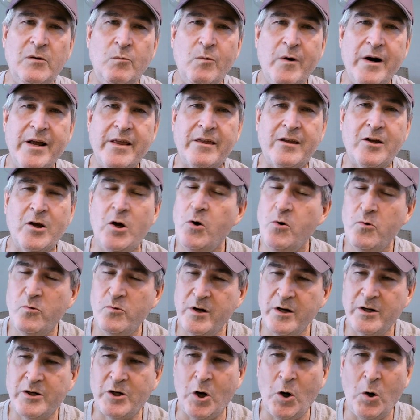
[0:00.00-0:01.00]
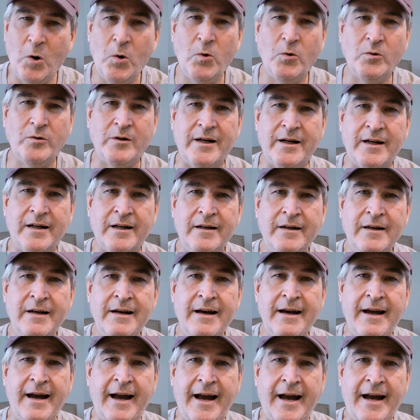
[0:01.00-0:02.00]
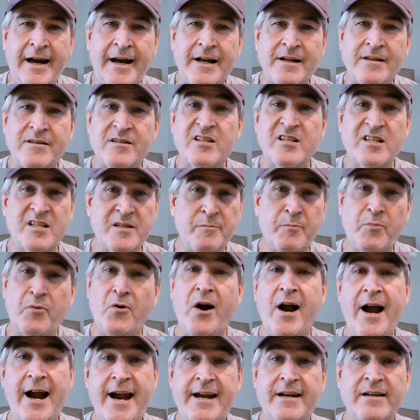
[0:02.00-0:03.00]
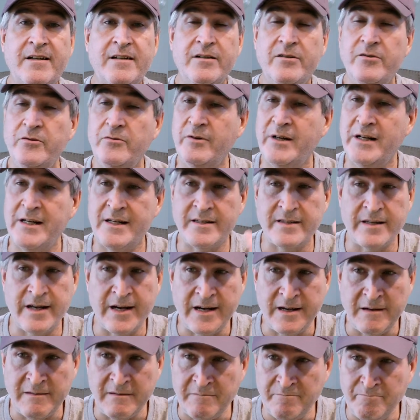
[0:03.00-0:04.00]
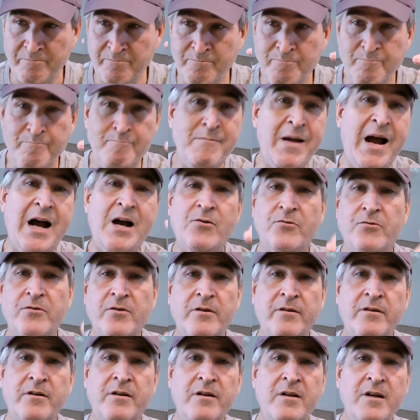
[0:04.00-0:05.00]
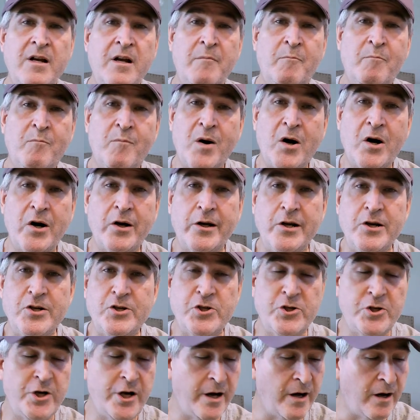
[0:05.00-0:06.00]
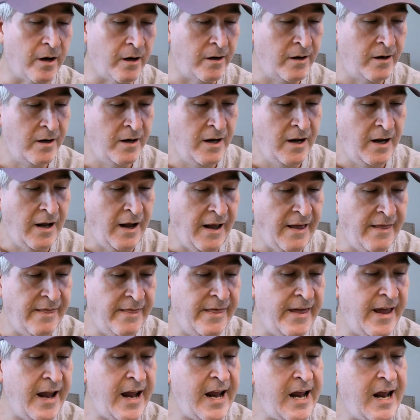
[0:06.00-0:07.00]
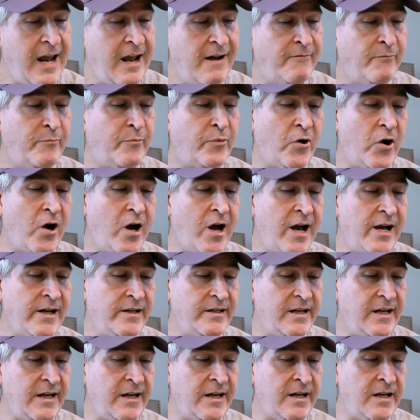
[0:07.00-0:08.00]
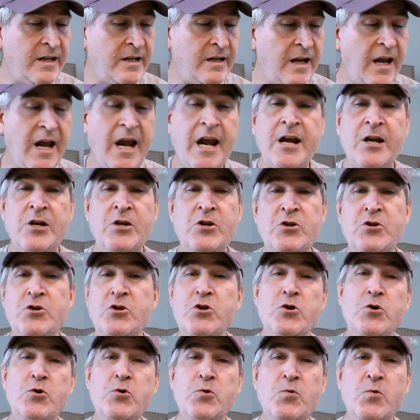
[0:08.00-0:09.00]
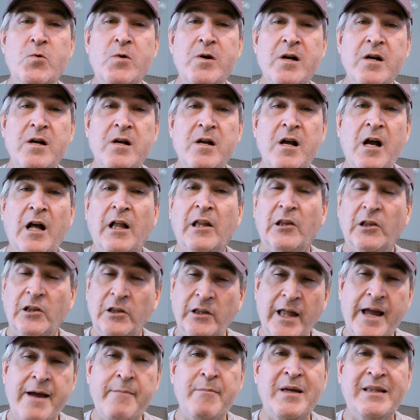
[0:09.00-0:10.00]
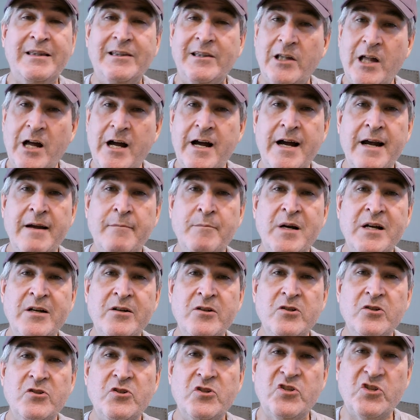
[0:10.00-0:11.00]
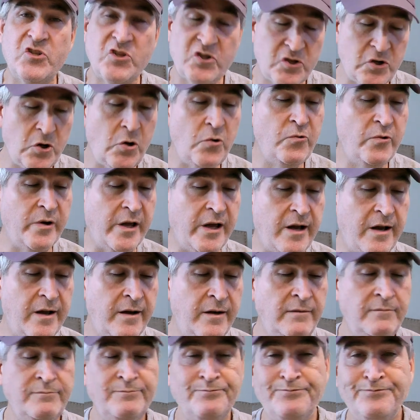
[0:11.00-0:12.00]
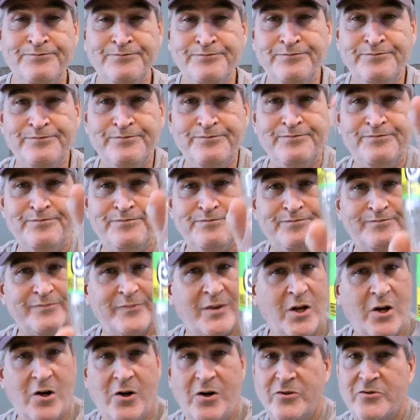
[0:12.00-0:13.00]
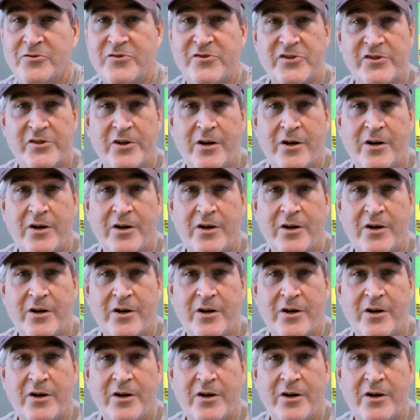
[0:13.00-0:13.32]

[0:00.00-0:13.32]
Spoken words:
with Coca-Cola and Sprite, who has a mountain market share. They have brought in a new lemon lime soda called